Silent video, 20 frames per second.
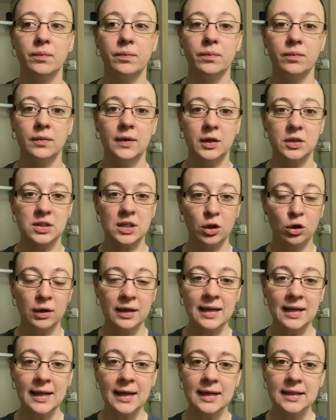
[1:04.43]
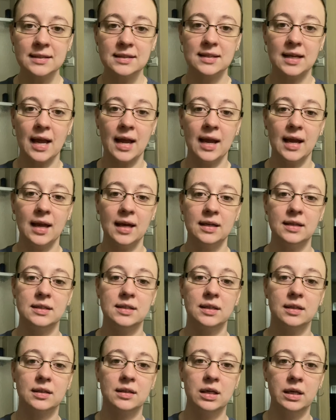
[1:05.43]
there's ingredients and
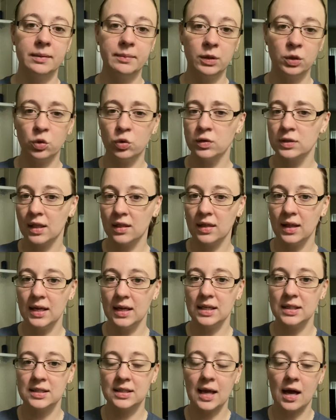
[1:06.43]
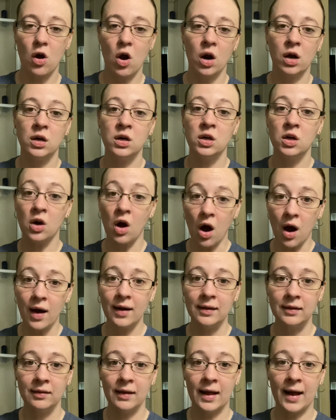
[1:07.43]
chemicals and things that are not
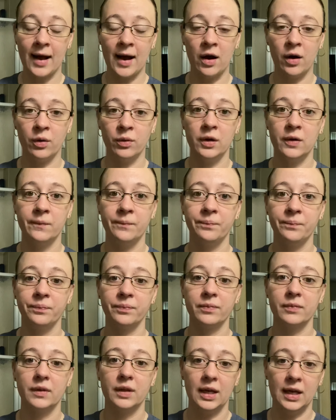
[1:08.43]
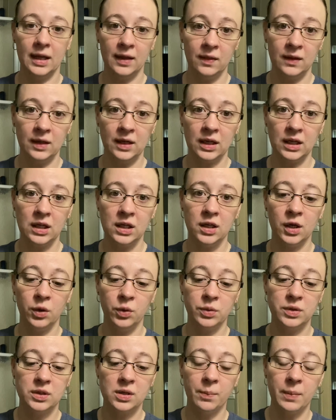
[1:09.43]
allowed in the EU
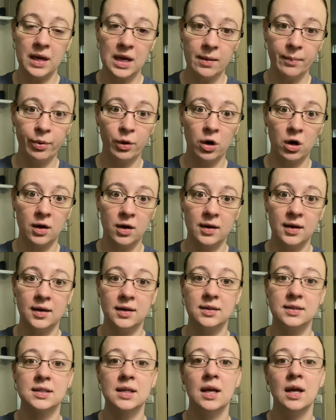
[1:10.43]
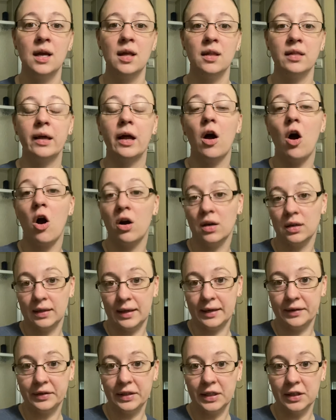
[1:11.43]
to be in products that are
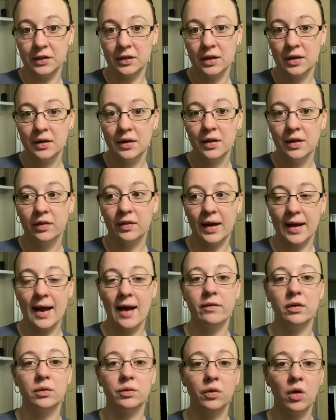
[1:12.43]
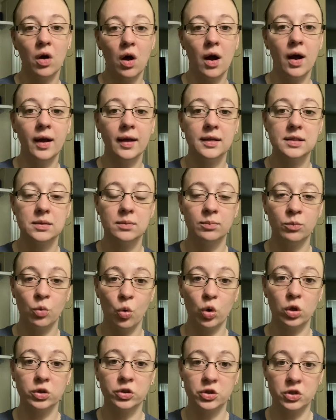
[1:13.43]
allowed here. They have a lot
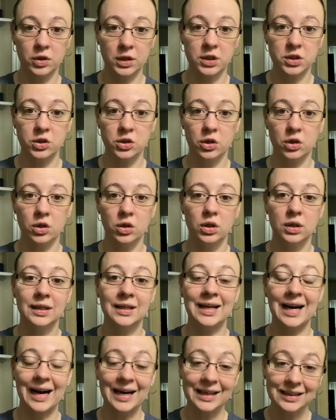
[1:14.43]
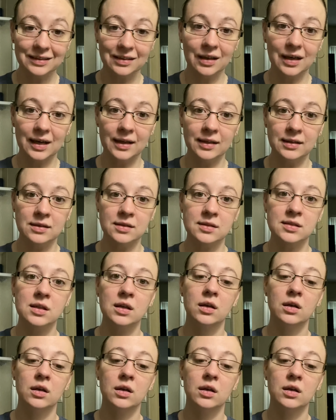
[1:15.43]
more stricter guidelines